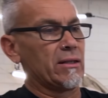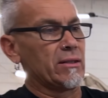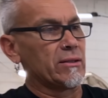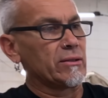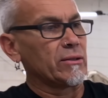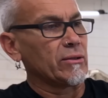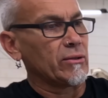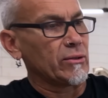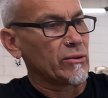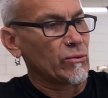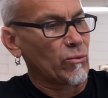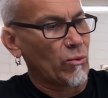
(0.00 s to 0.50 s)

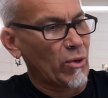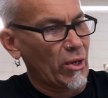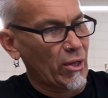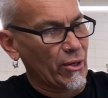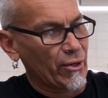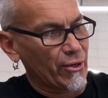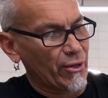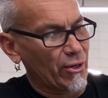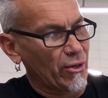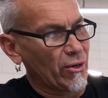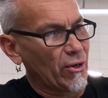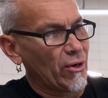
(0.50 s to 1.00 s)
So it's
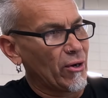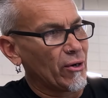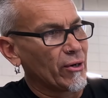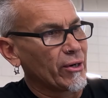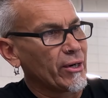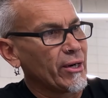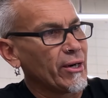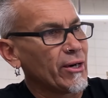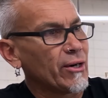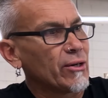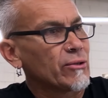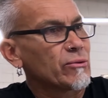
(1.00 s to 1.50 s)
welded along
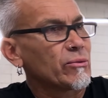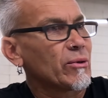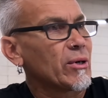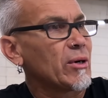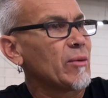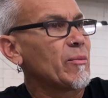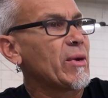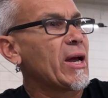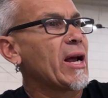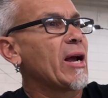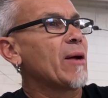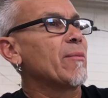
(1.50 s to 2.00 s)
here is what
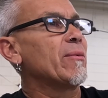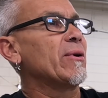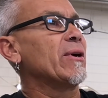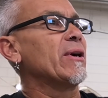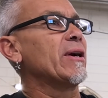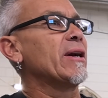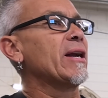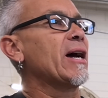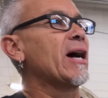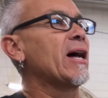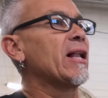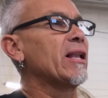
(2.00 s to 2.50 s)
I'm
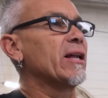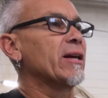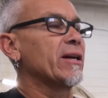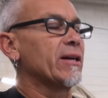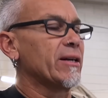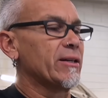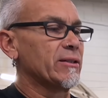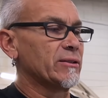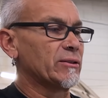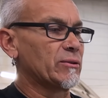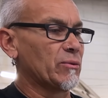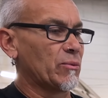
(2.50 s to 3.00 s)
hammering down
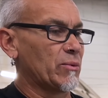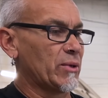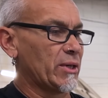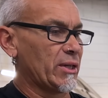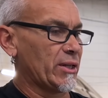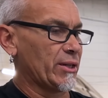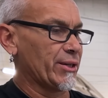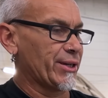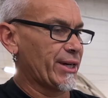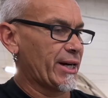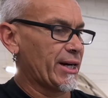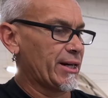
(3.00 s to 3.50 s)
as the
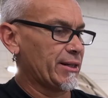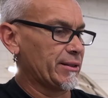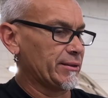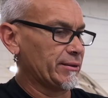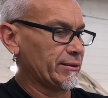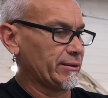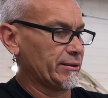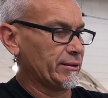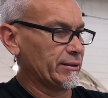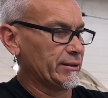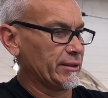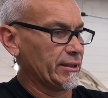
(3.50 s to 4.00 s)
weld out.
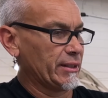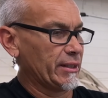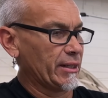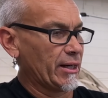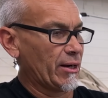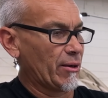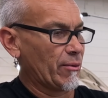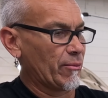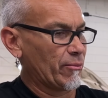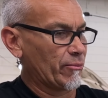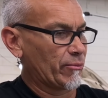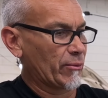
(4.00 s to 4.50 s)
Then
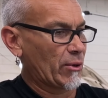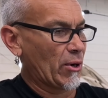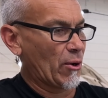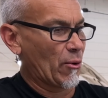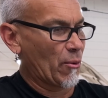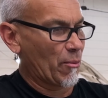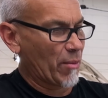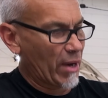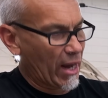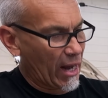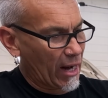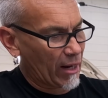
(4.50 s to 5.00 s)
I'll go
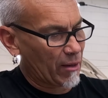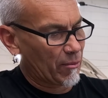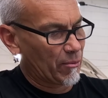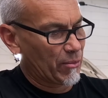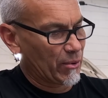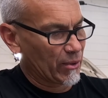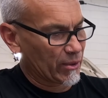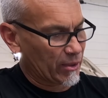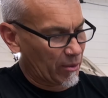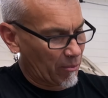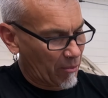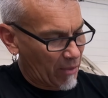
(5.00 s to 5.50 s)
back
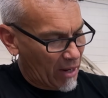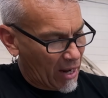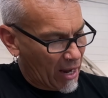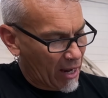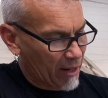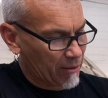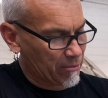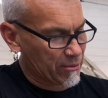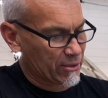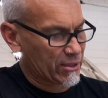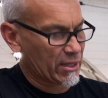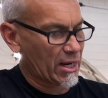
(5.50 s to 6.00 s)
with the
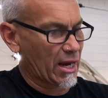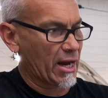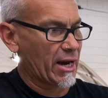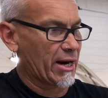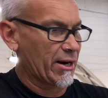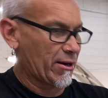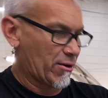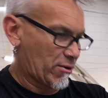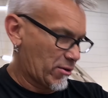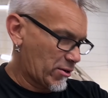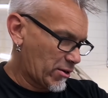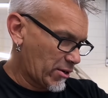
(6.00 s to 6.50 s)
bottom
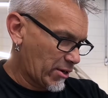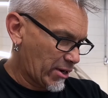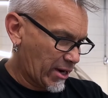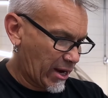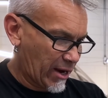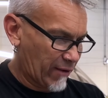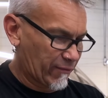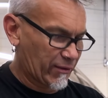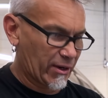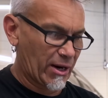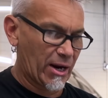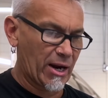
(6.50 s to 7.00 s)
side on and
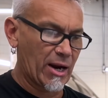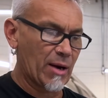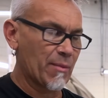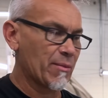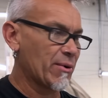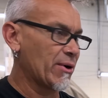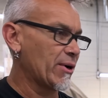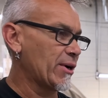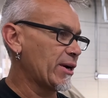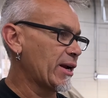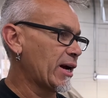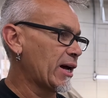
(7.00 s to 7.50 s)
have to
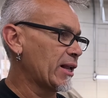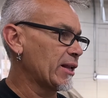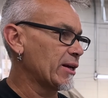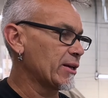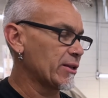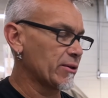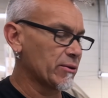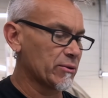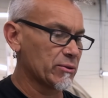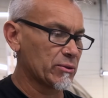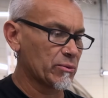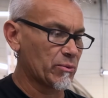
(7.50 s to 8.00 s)
hammer and dolly
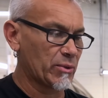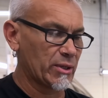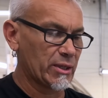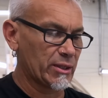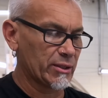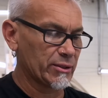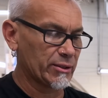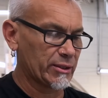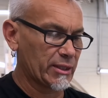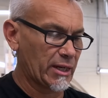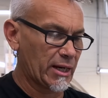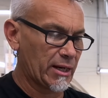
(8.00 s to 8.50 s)
those
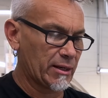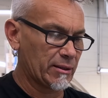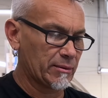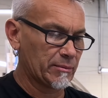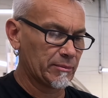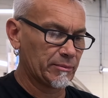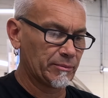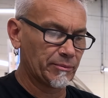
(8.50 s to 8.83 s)
welds out.